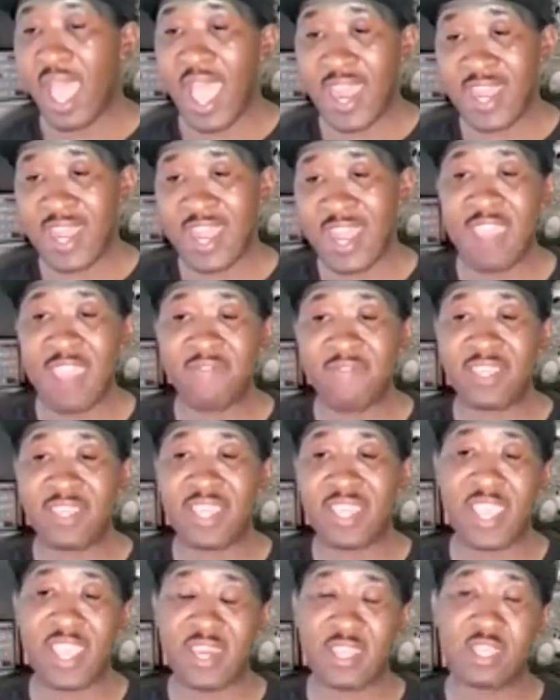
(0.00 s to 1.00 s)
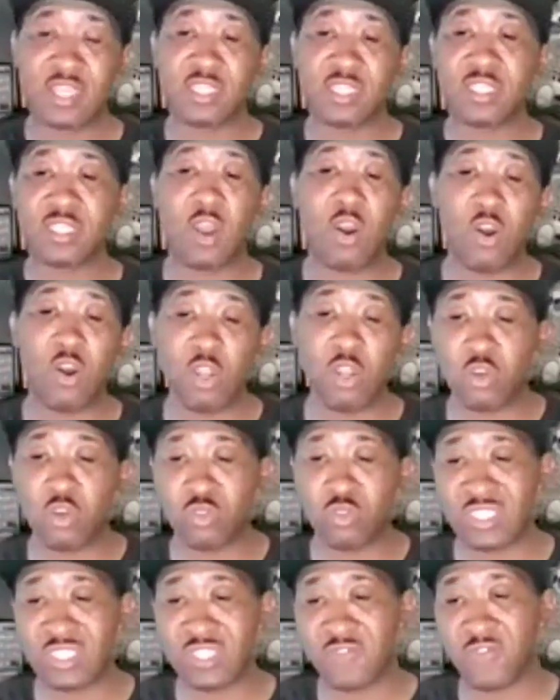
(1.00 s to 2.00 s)
I navigated to all
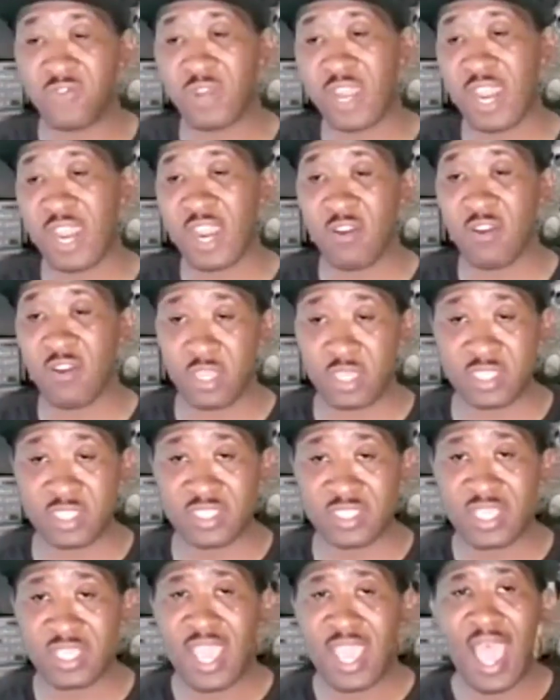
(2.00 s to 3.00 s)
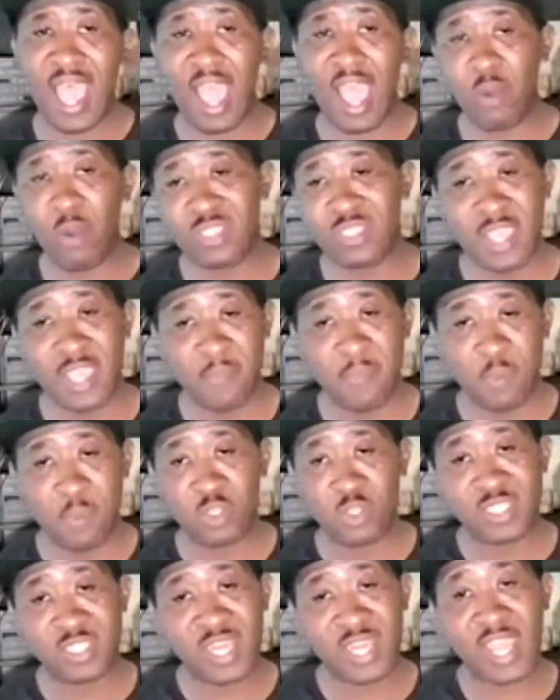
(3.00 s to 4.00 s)
those different areas. I was that
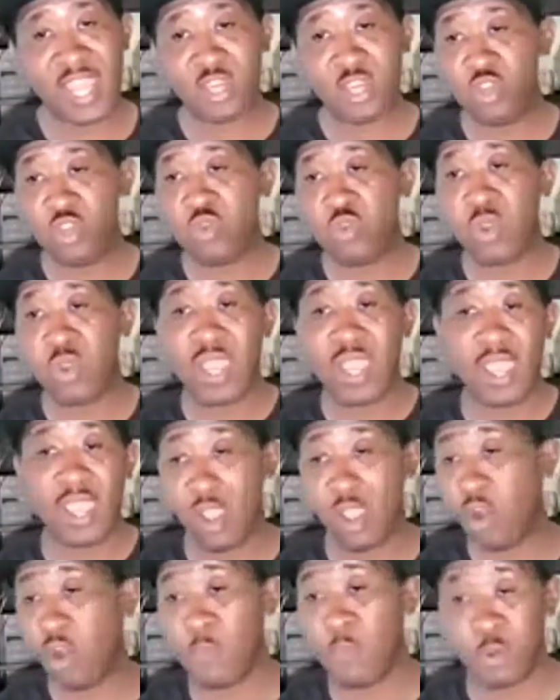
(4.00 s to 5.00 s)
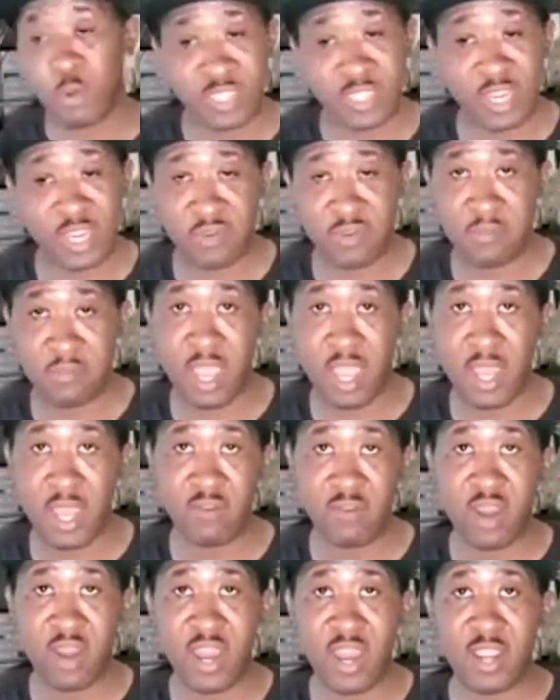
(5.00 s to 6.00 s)
person that knew almost
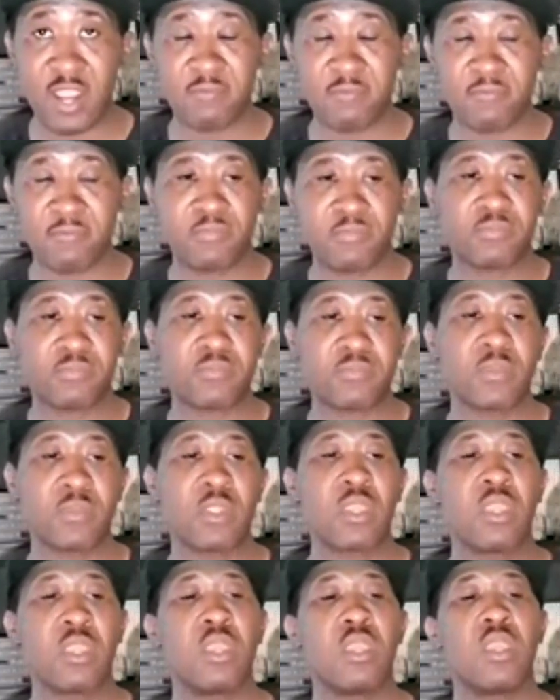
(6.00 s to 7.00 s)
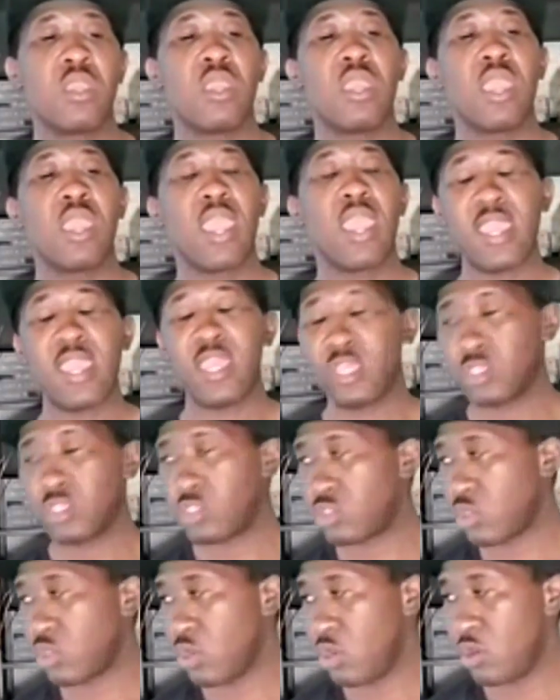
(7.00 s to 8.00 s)
everybody, right?
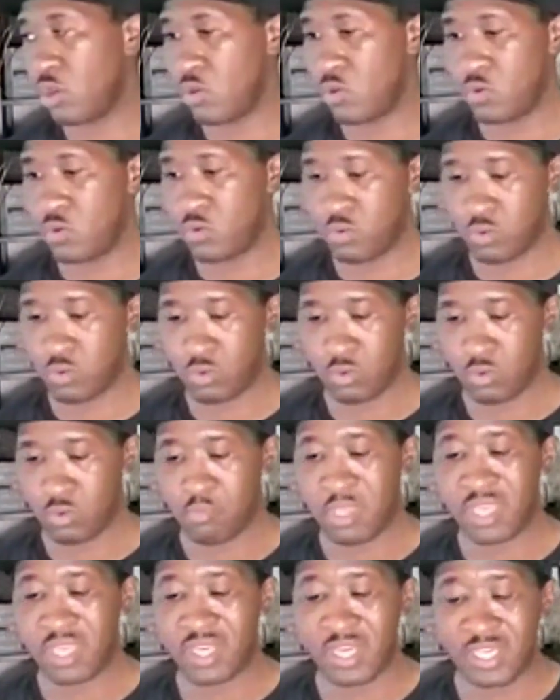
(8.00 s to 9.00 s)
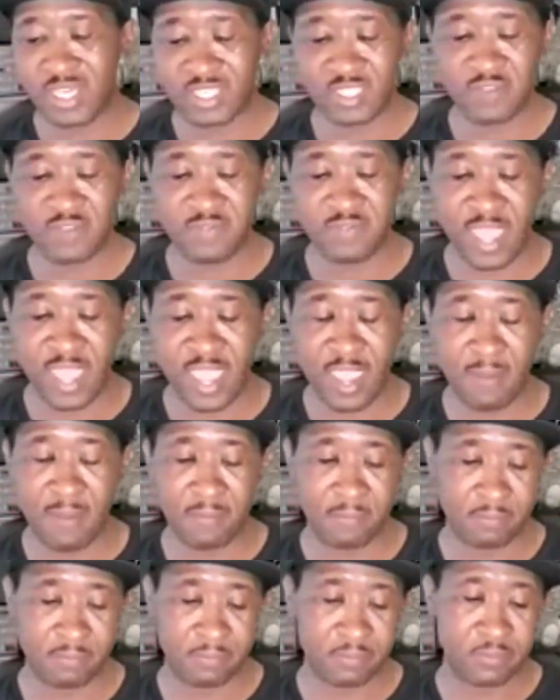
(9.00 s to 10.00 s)
And so because of
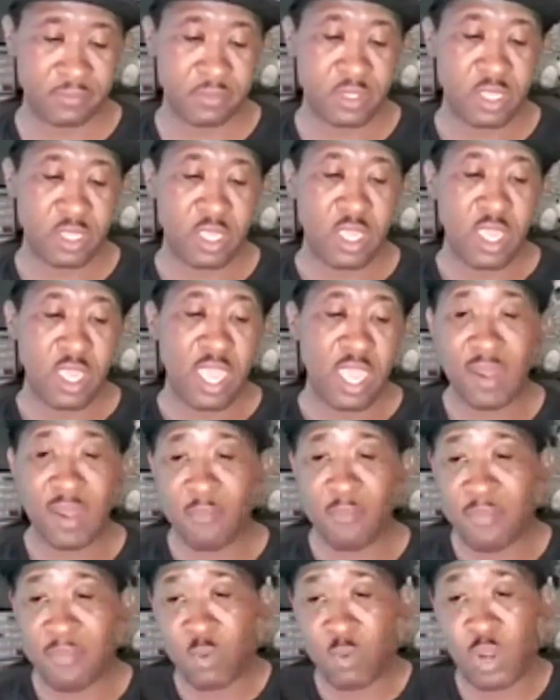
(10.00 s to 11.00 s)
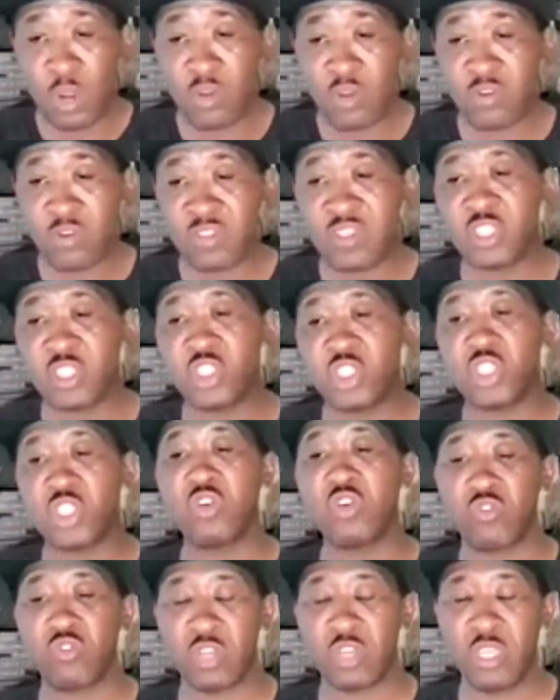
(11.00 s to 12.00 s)
that, and me wearing the
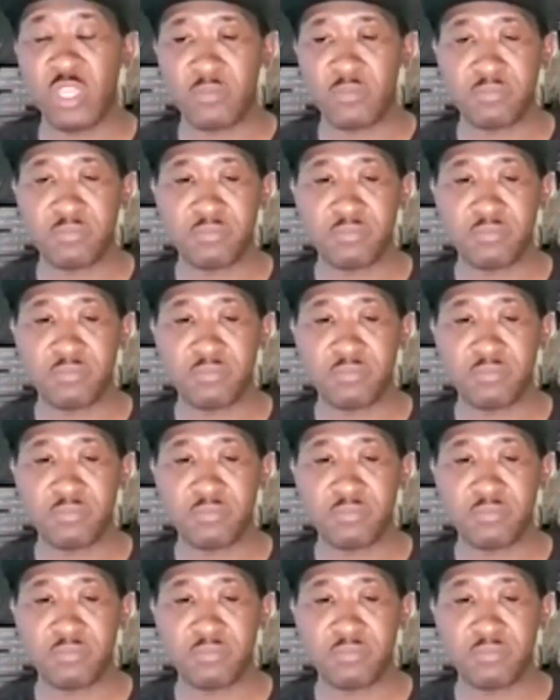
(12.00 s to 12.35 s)
jewelry,